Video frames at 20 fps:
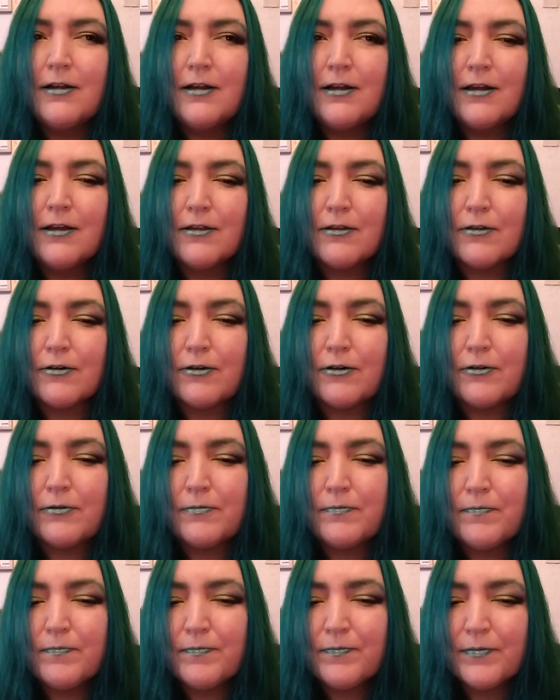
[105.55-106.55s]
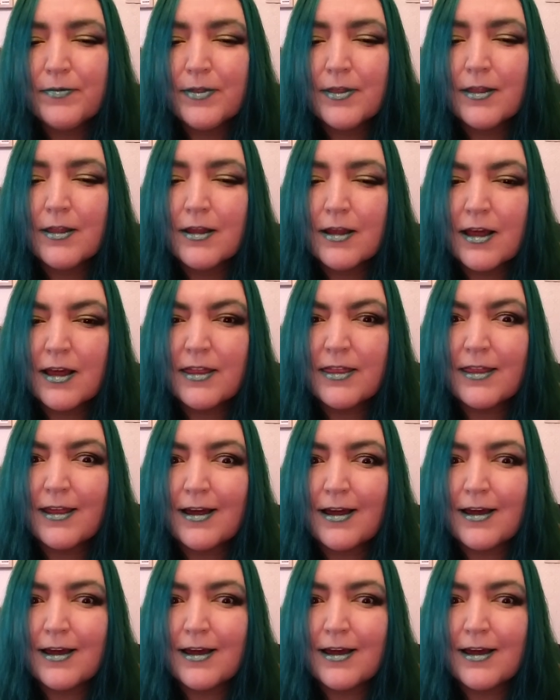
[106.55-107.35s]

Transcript: So that